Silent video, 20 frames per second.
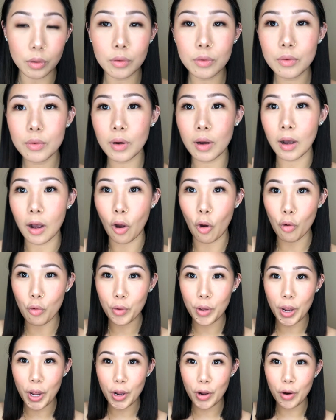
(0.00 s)
Ooh,
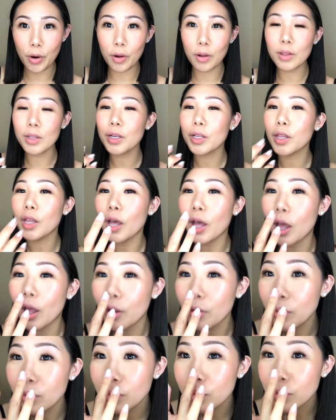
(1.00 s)
okay girl, look at
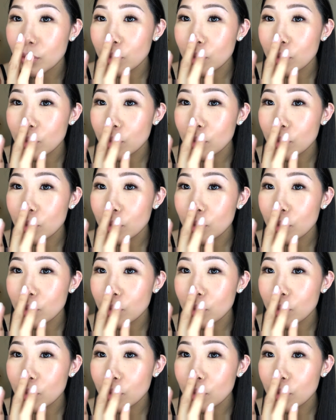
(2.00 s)
that.